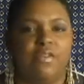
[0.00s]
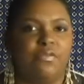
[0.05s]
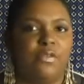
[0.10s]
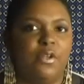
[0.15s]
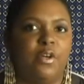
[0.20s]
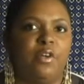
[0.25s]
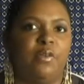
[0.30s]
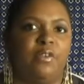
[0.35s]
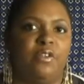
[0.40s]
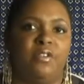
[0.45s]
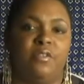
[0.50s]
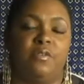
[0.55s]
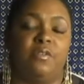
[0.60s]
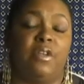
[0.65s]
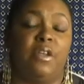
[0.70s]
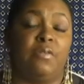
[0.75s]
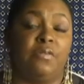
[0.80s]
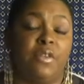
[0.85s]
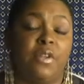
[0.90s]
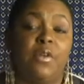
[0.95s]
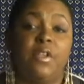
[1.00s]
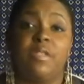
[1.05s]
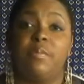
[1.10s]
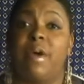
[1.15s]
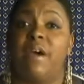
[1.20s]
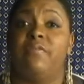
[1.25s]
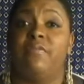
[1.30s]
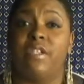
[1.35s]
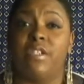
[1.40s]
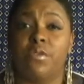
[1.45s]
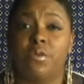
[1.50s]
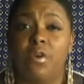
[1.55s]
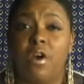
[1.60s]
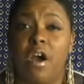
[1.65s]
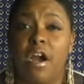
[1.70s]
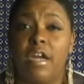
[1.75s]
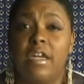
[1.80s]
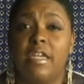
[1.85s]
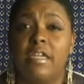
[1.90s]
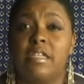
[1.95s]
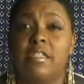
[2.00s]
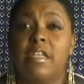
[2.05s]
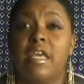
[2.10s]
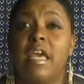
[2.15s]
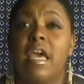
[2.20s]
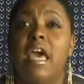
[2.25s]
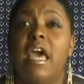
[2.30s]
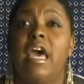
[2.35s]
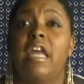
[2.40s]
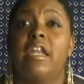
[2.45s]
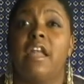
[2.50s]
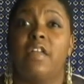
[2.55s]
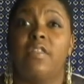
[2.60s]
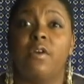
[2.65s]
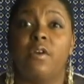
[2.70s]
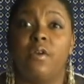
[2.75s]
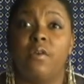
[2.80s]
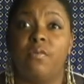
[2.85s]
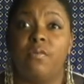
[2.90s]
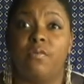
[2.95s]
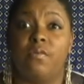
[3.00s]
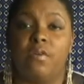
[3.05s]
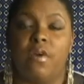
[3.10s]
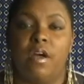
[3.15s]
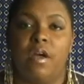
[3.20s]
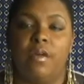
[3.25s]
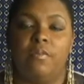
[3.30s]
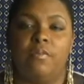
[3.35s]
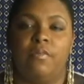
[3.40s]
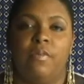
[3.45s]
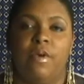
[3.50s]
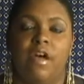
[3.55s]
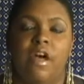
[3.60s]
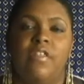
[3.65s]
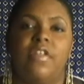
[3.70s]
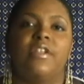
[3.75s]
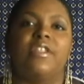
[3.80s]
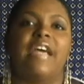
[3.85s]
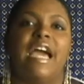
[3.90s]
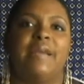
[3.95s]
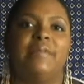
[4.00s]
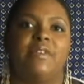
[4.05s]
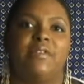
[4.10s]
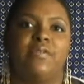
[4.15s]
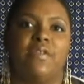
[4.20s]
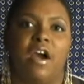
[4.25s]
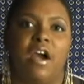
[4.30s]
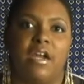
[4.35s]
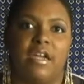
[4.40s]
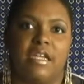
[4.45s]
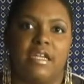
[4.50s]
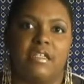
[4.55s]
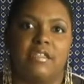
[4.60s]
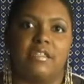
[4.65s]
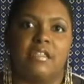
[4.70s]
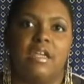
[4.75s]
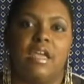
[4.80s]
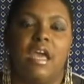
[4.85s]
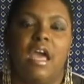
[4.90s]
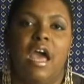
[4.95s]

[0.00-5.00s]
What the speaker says: influenced by visual artists and other types of artists,